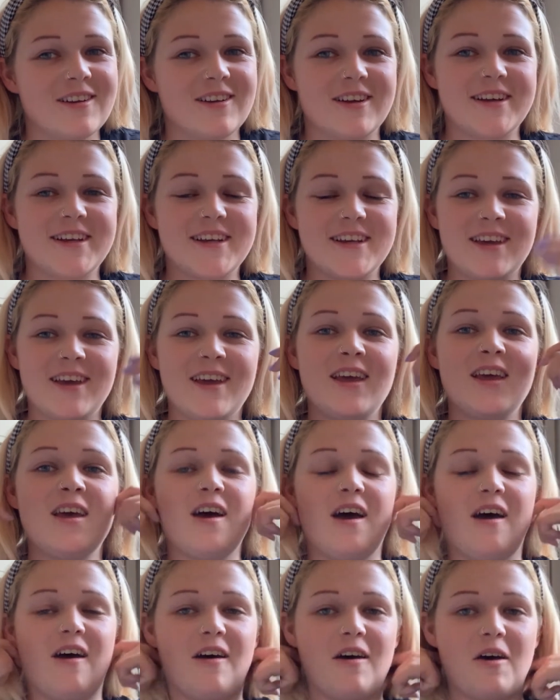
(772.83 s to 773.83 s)
Like,
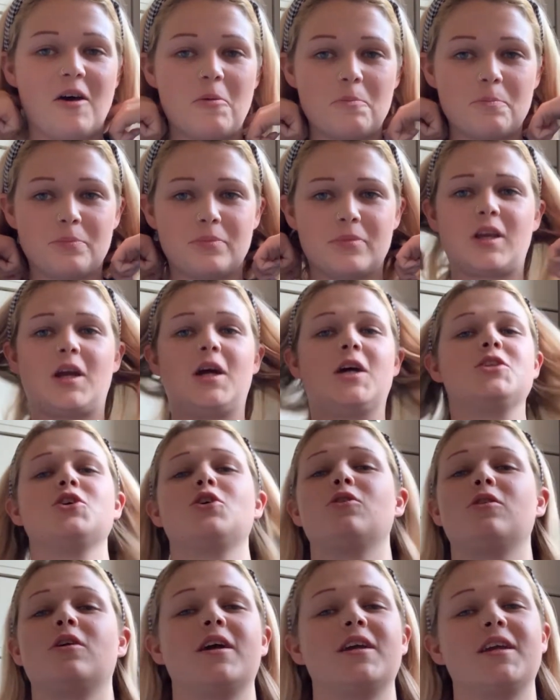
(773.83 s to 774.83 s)
I
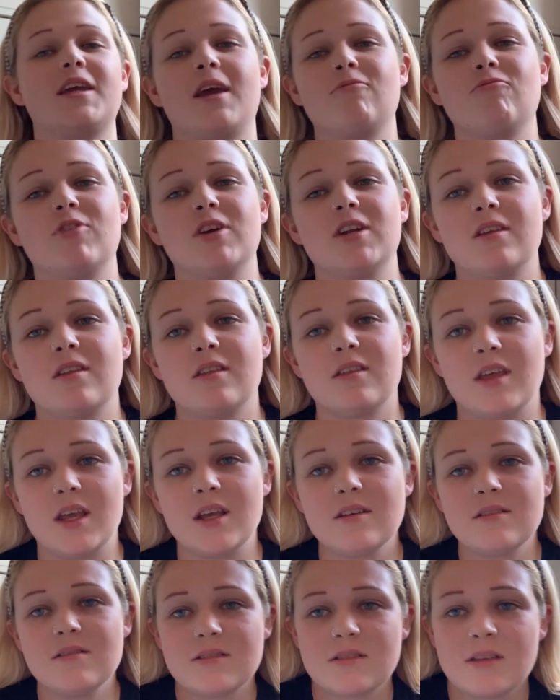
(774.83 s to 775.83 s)
don't like getting rid of
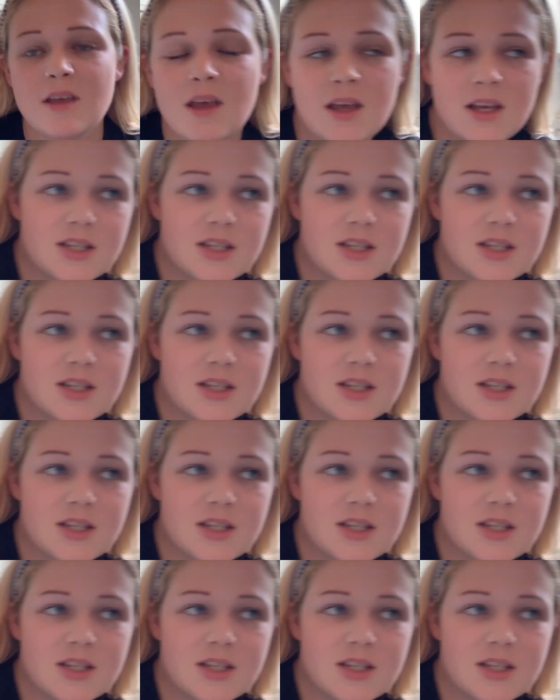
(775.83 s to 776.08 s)
things,